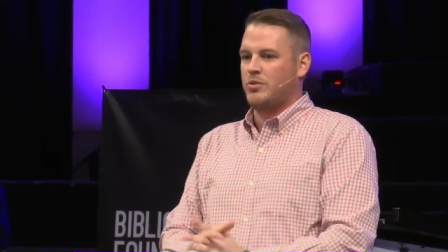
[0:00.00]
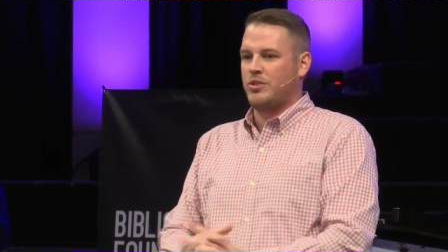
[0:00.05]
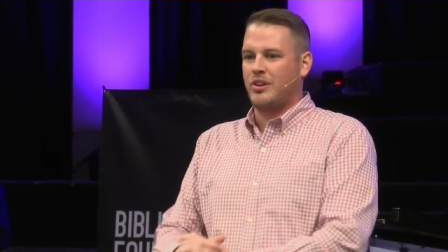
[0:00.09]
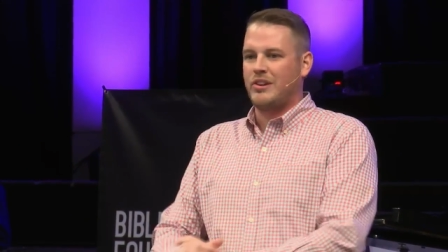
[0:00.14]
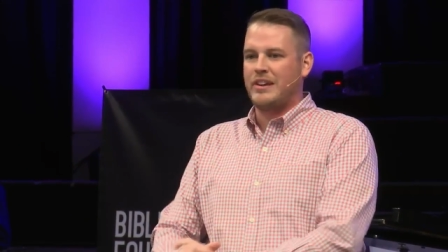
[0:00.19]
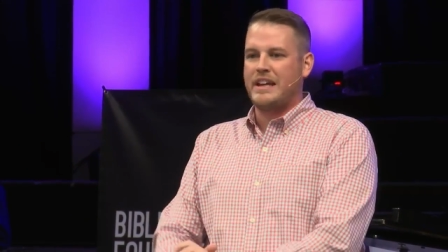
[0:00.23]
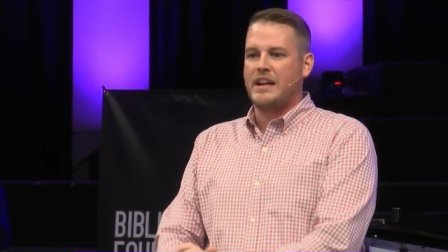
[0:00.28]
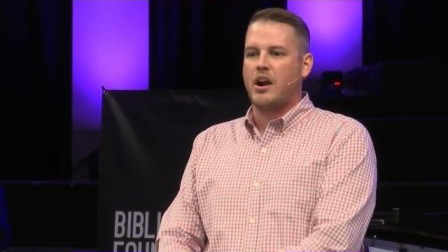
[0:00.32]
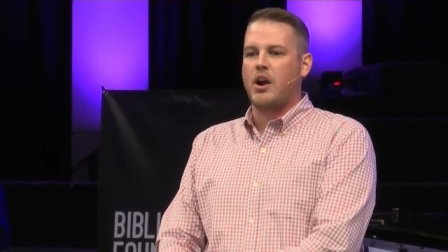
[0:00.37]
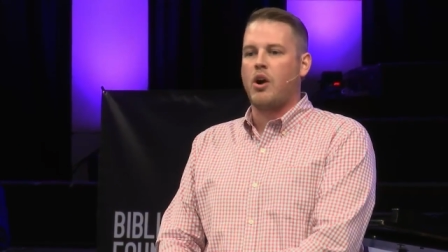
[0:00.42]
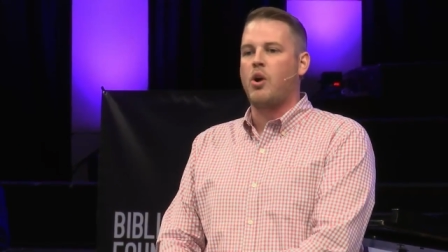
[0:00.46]
to
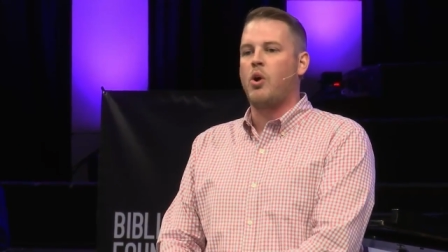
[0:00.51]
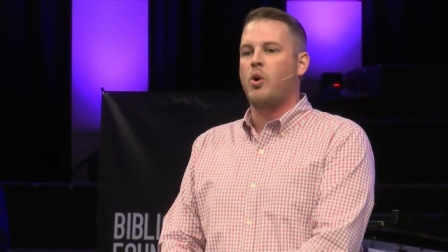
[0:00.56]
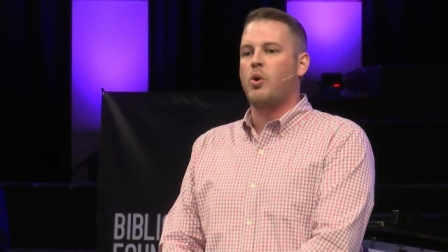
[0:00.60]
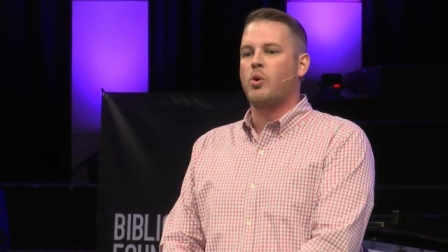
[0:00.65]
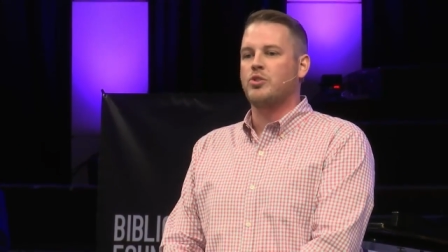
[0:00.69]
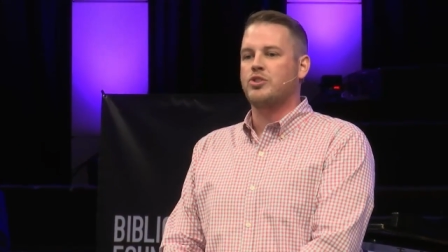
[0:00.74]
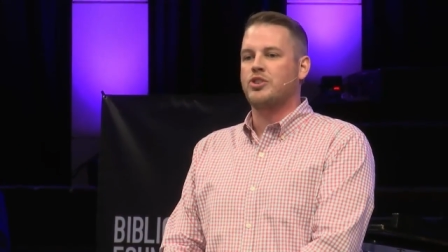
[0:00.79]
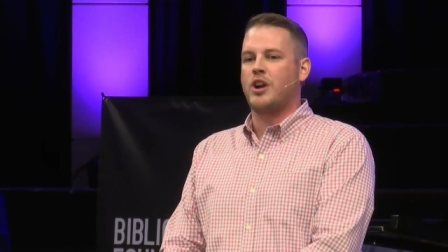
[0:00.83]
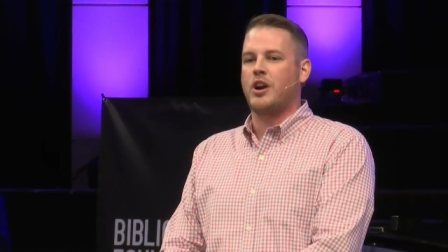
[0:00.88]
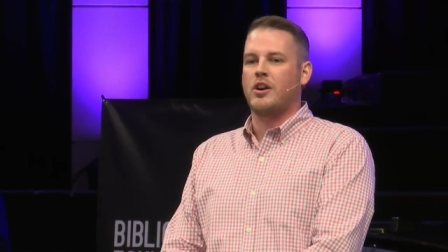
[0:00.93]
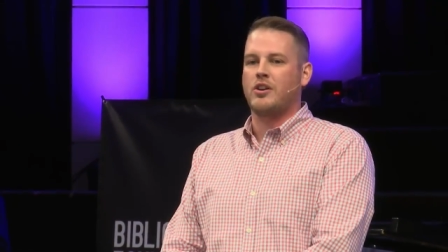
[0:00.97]
lead our
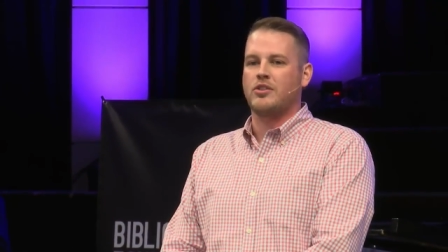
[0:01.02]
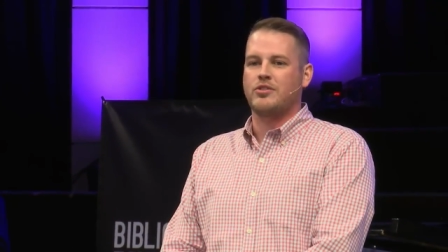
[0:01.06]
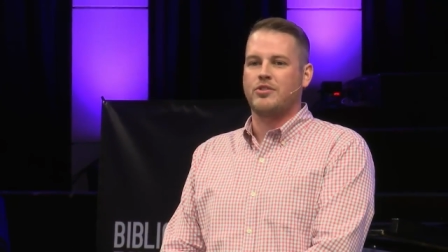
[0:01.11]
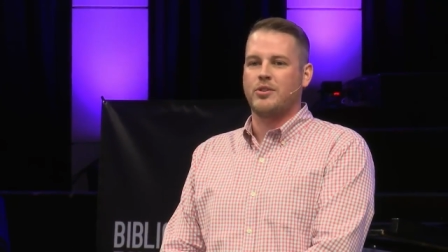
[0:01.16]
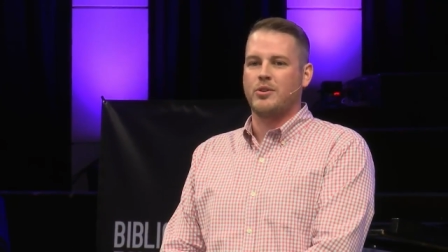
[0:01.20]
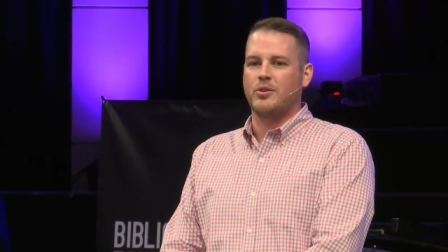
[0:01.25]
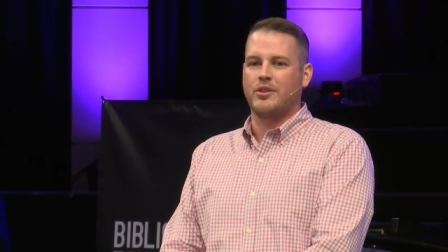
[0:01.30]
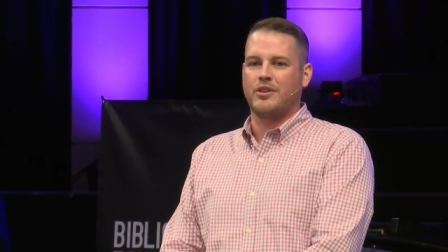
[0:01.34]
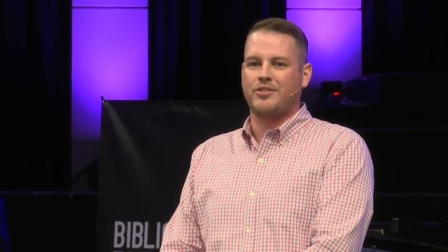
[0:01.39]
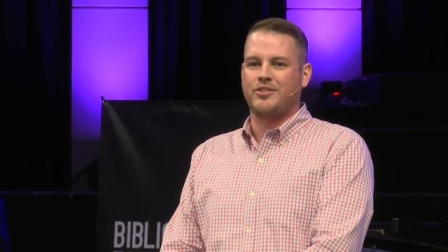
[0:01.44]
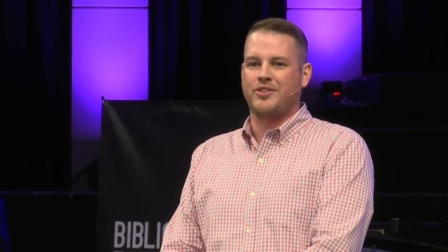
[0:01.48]
whole church
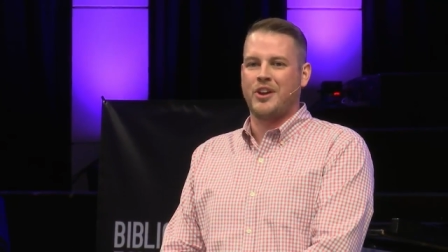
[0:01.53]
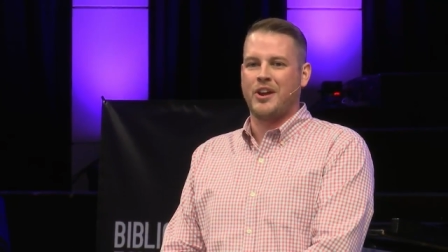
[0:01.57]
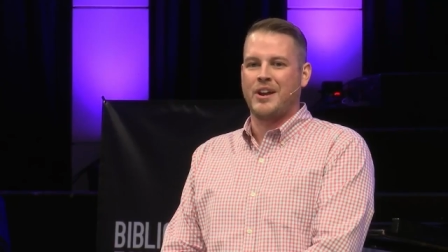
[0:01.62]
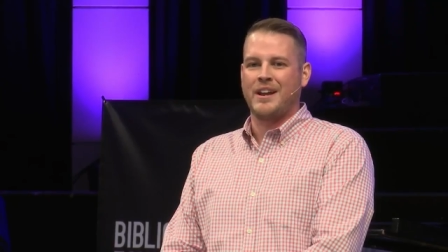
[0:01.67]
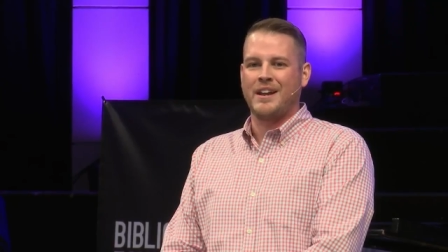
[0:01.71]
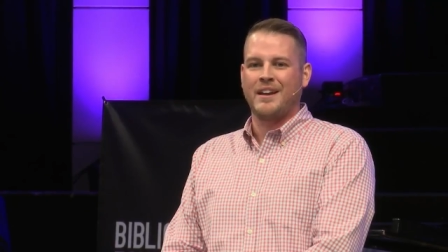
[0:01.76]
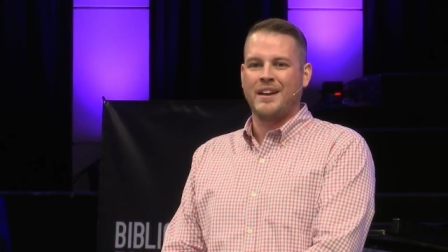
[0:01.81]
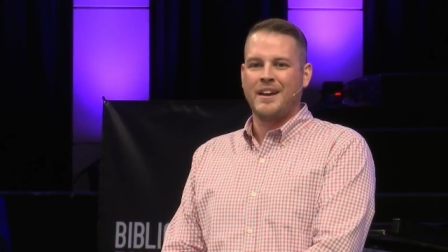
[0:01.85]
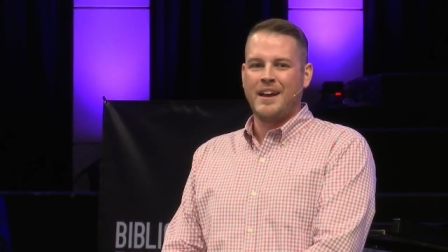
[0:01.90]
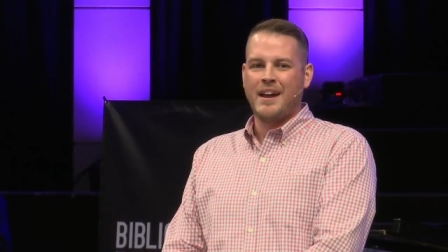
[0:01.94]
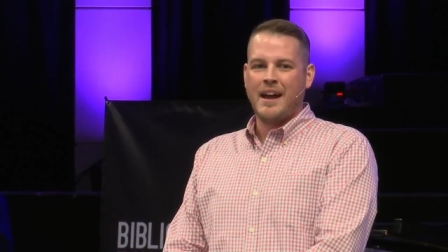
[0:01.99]
through this
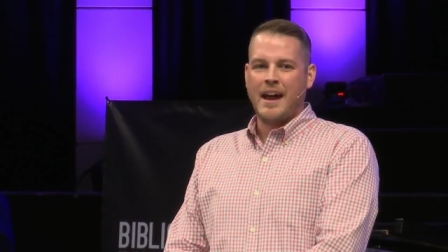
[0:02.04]
study.